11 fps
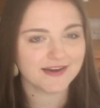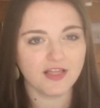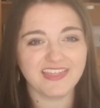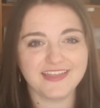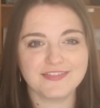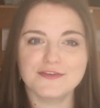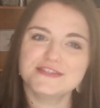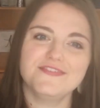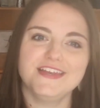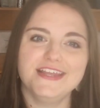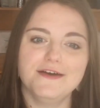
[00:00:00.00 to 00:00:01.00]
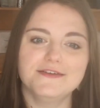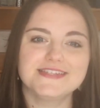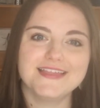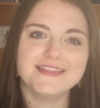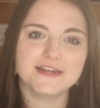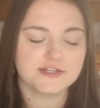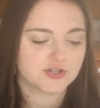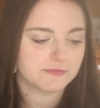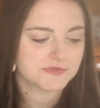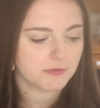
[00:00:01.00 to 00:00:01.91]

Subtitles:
and I'll link those videos in the description